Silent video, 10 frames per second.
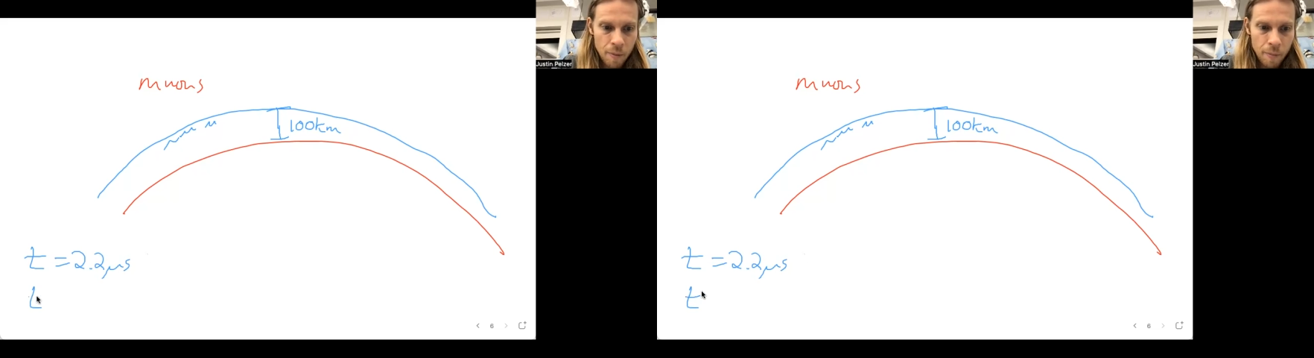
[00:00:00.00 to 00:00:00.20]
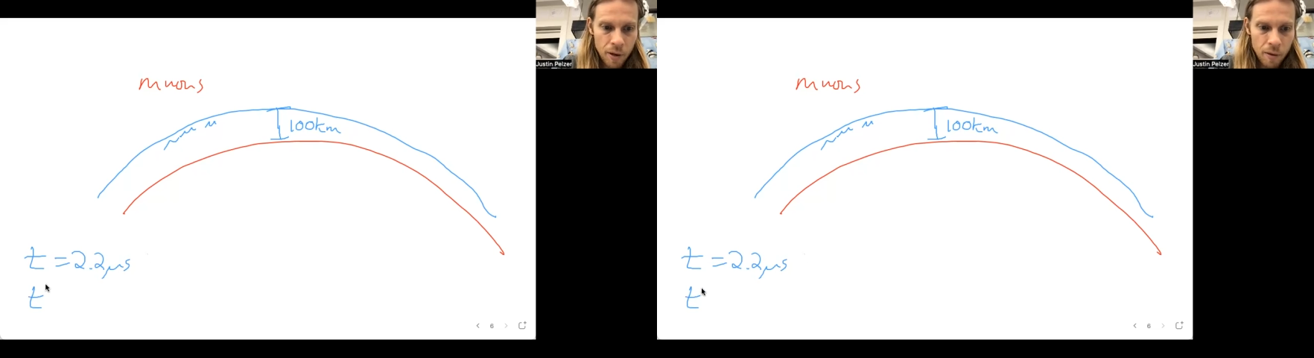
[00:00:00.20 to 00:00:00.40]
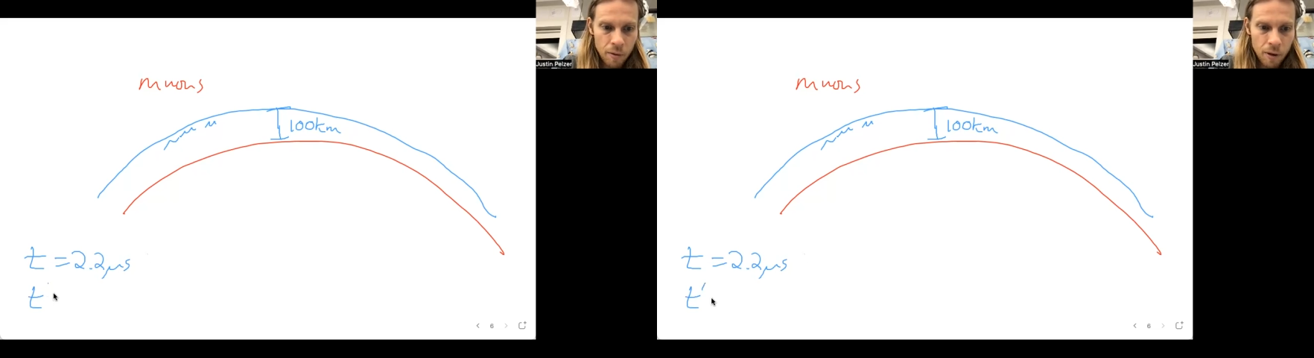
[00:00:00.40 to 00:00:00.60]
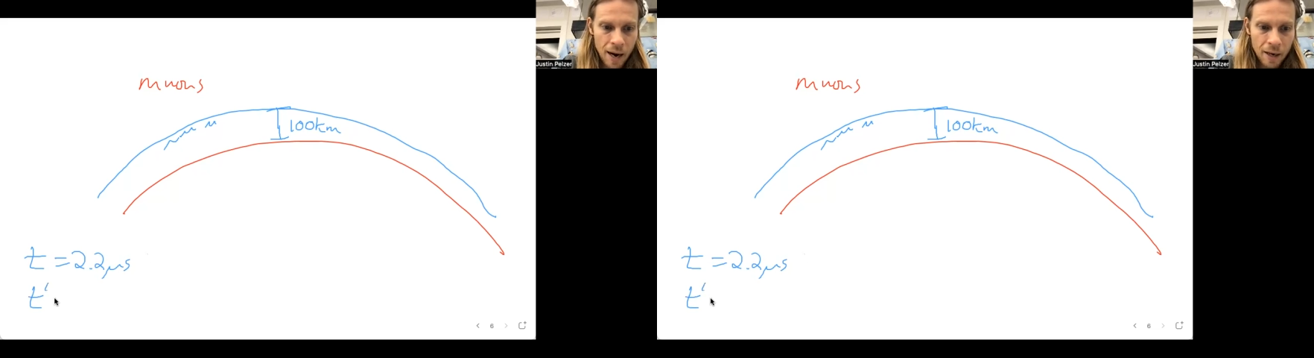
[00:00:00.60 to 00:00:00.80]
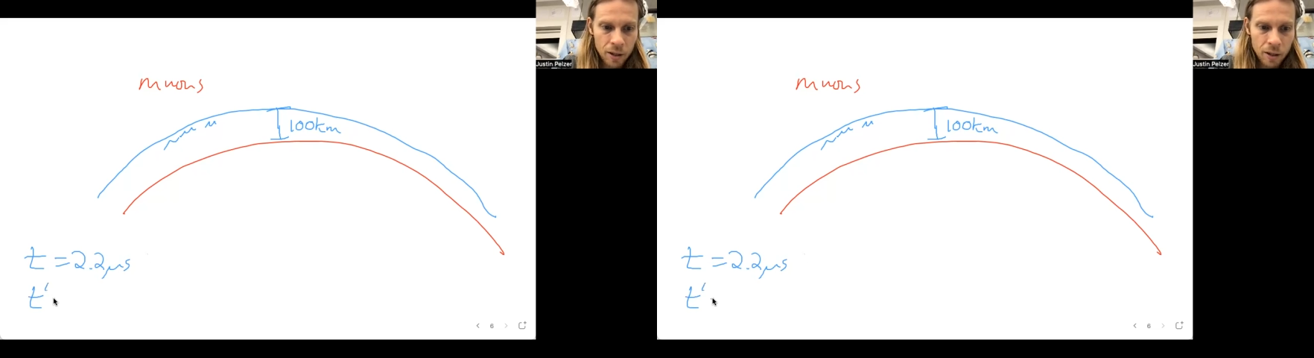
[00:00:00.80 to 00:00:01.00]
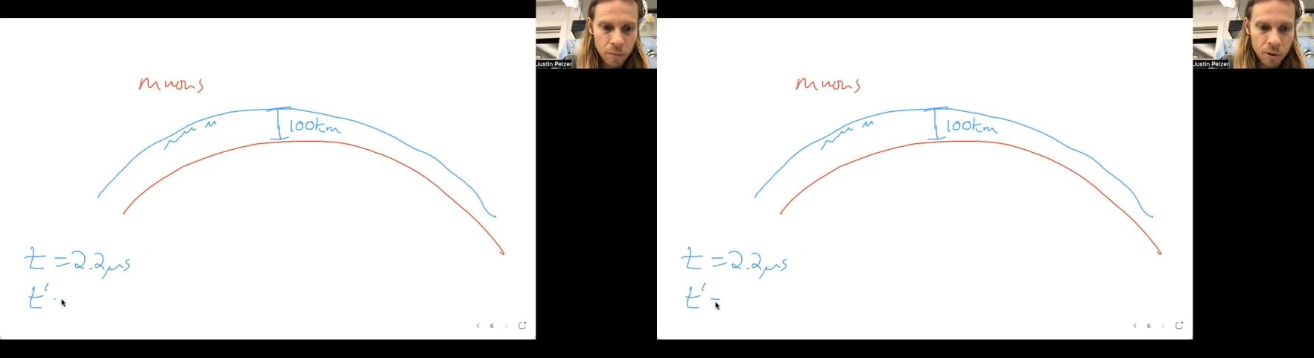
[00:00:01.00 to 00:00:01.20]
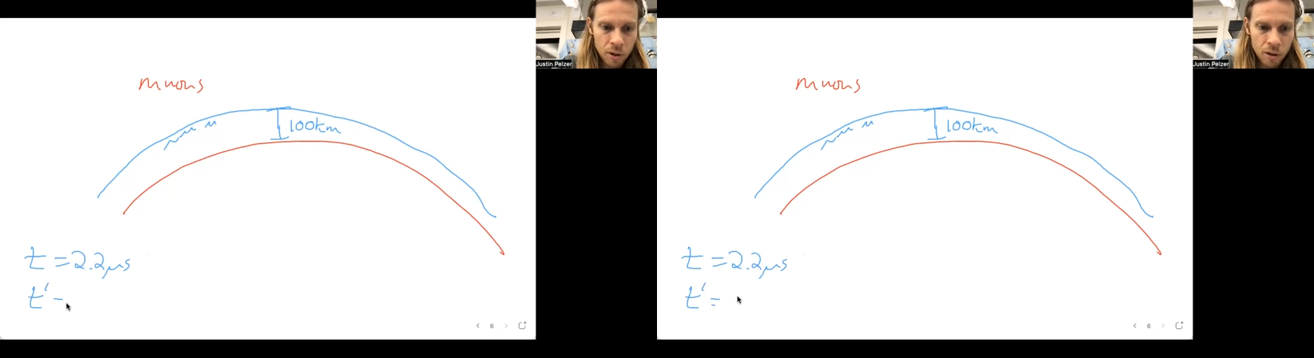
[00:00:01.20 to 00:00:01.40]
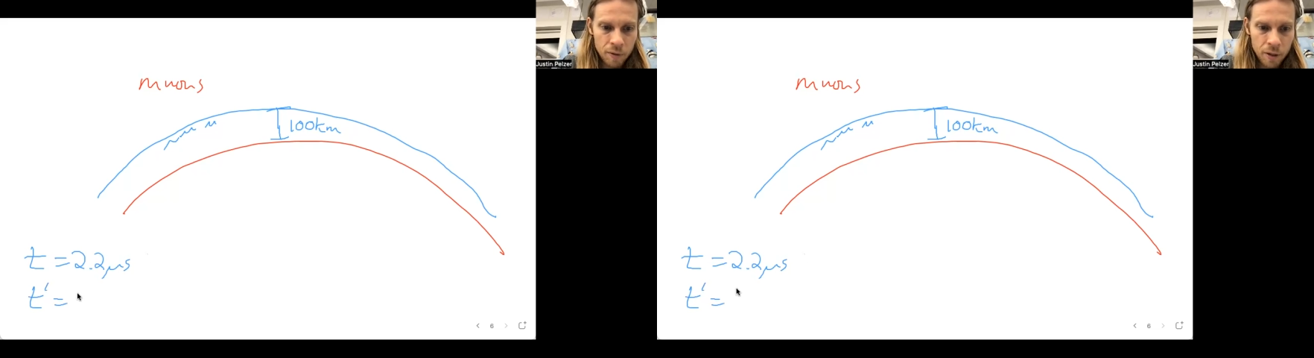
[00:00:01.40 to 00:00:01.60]
But they're actually
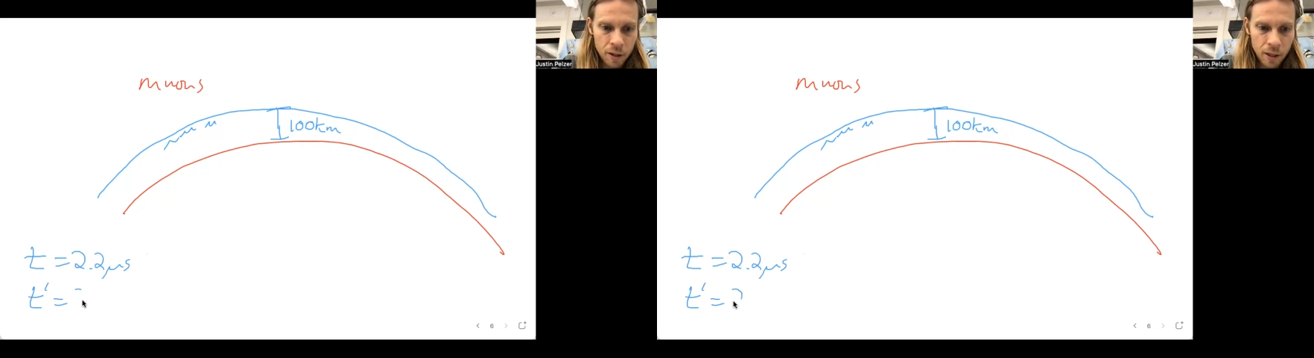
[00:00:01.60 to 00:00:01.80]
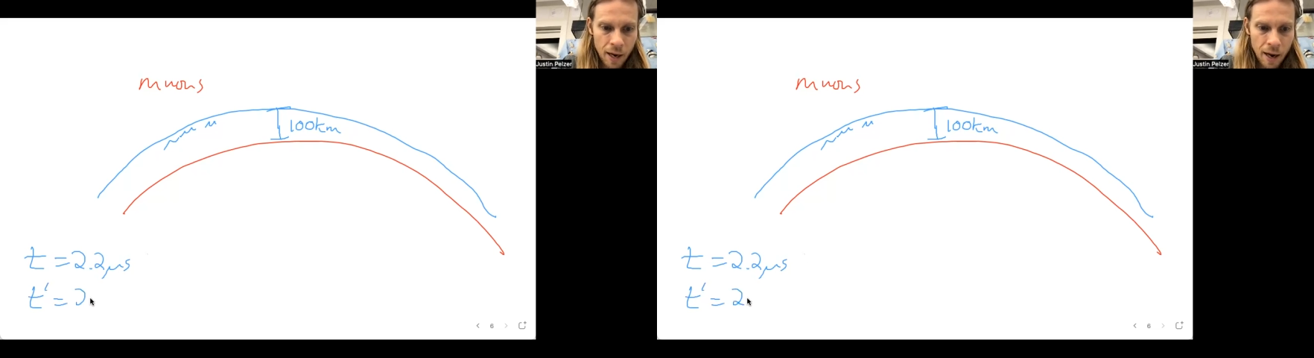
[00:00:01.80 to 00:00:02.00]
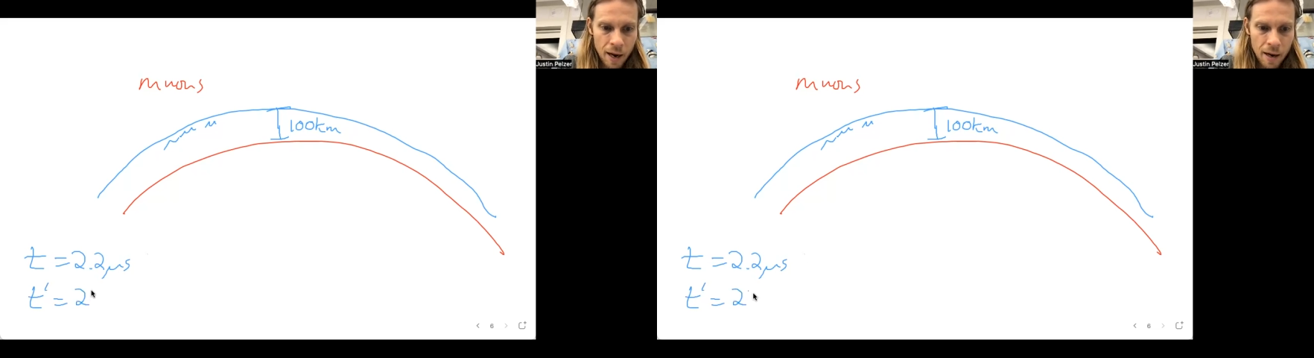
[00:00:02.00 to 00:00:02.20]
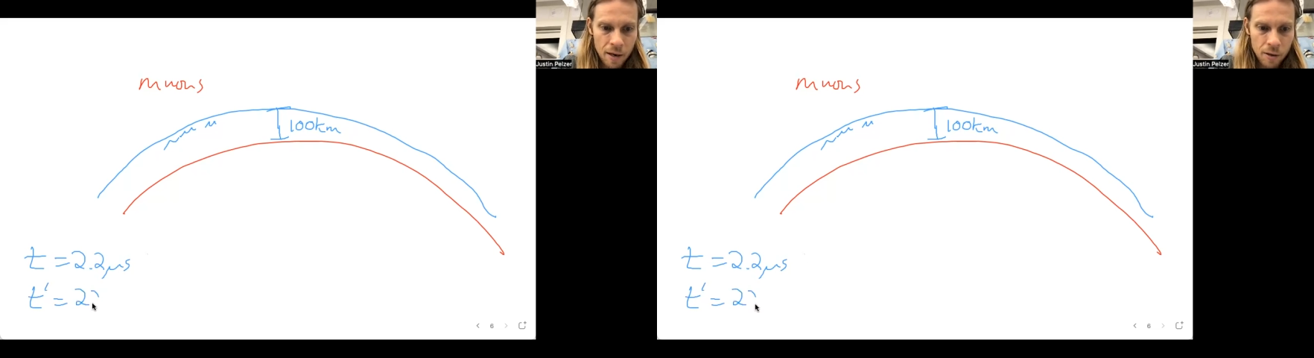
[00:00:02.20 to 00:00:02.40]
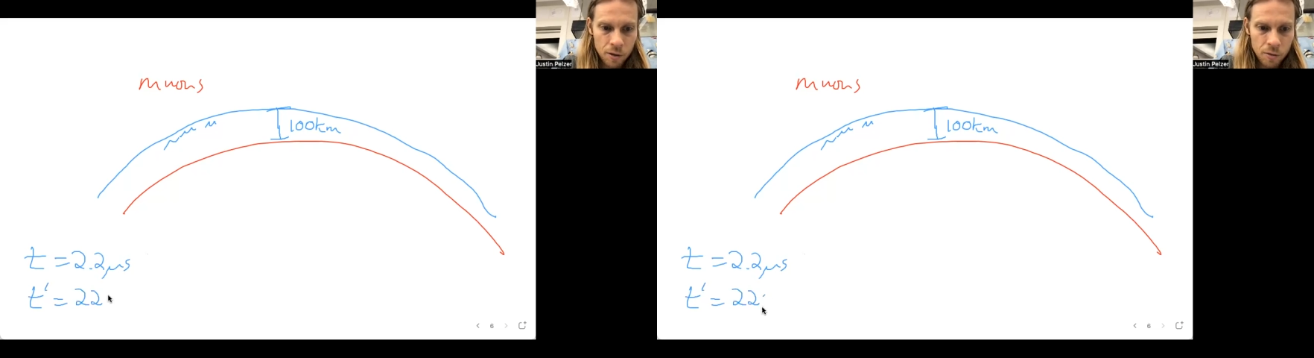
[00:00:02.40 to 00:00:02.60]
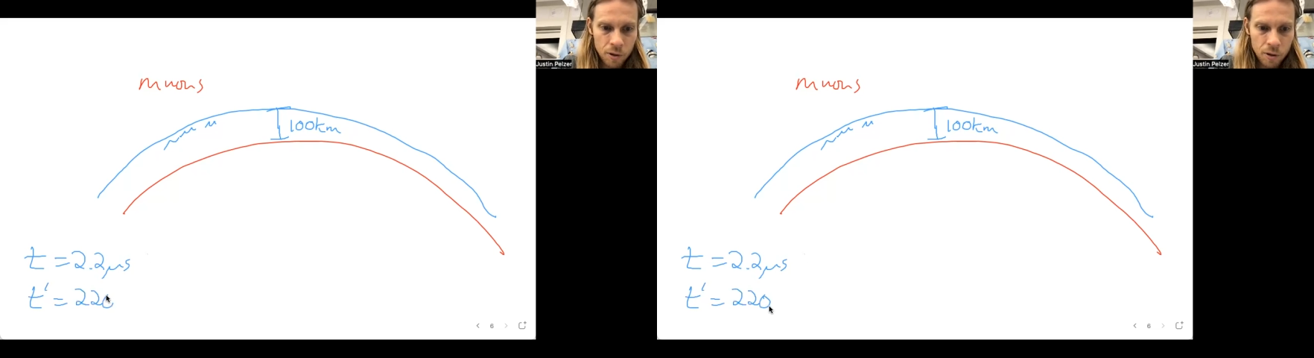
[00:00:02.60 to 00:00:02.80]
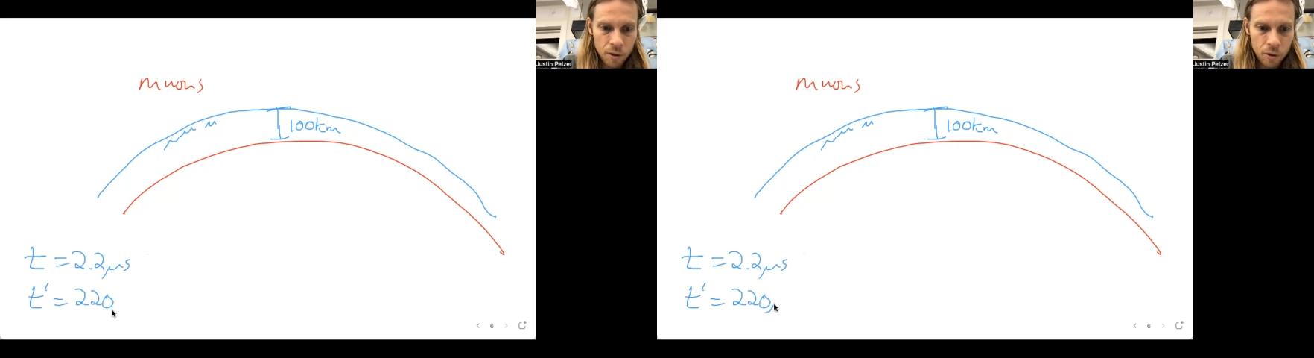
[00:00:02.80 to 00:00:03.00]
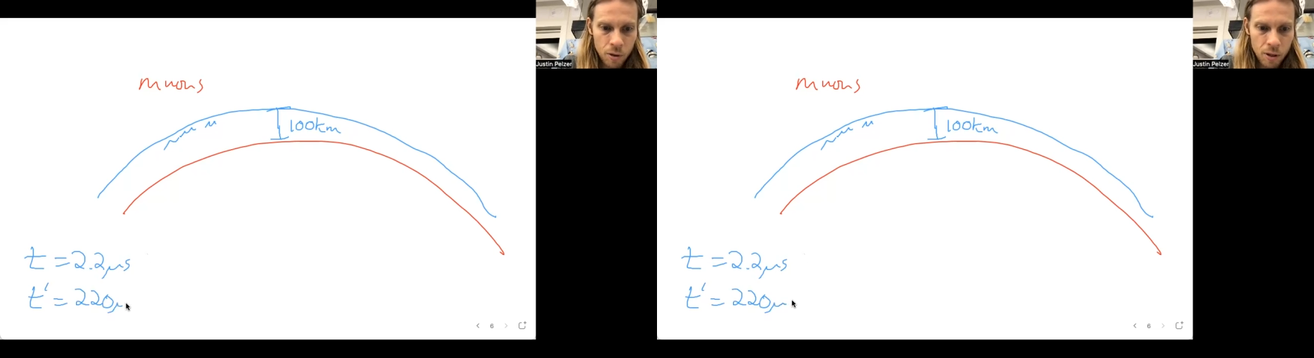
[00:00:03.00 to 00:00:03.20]
observed to decay in
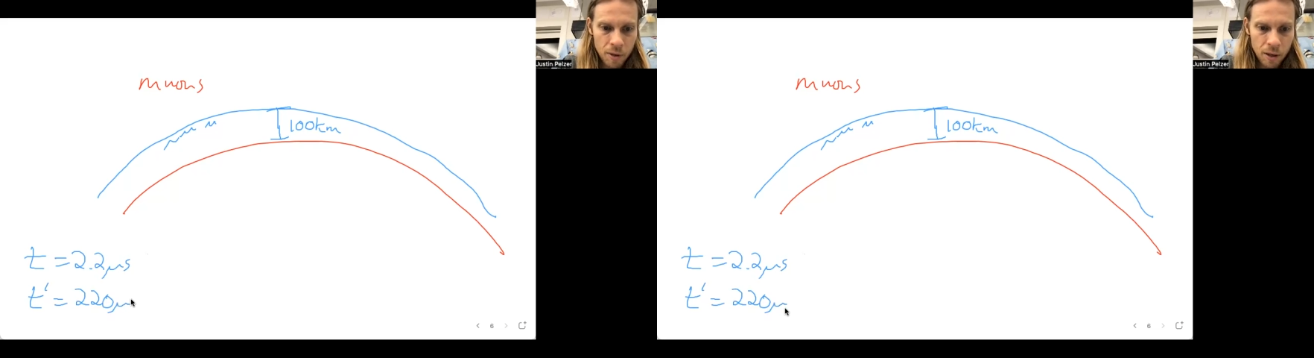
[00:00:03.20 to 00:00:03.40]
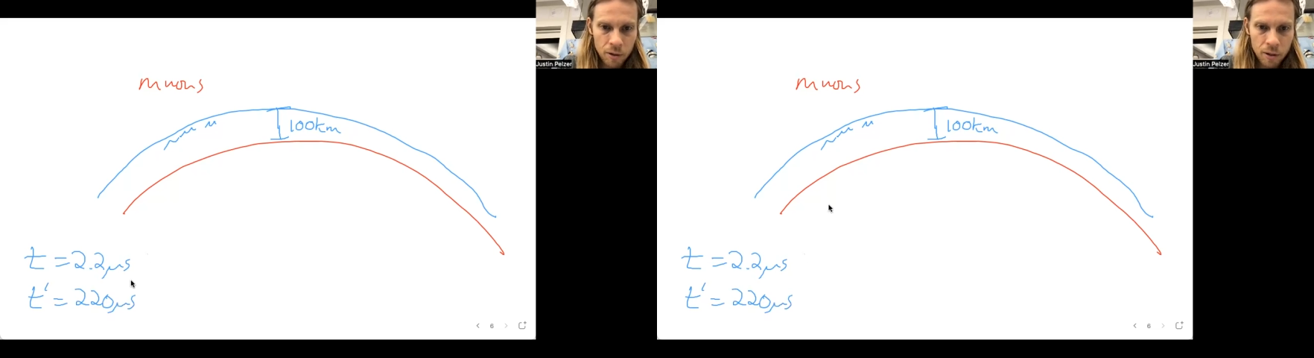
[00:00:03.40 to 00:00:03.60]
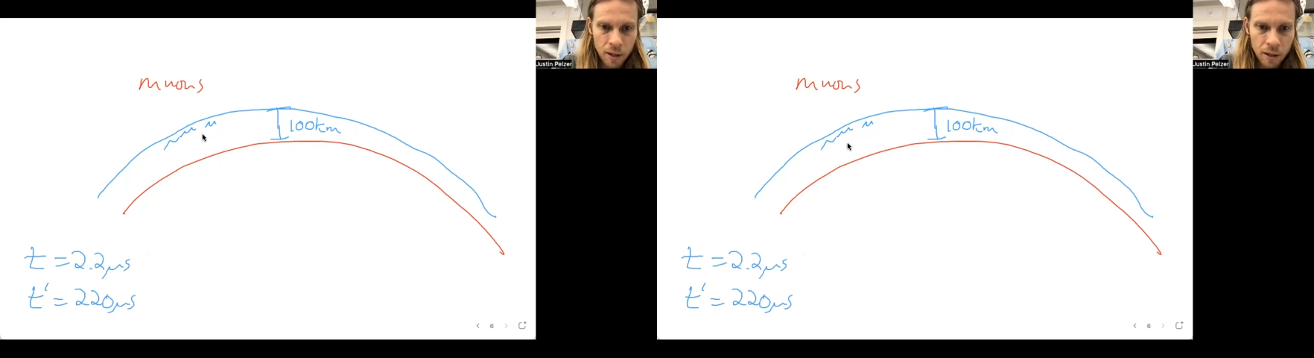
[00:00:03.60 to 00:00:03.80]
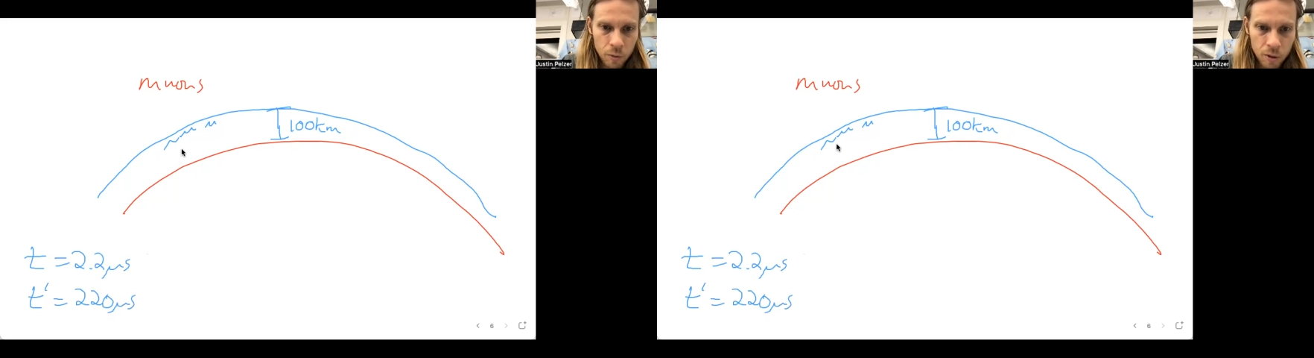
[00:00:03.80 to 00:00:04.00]
220 microseconds,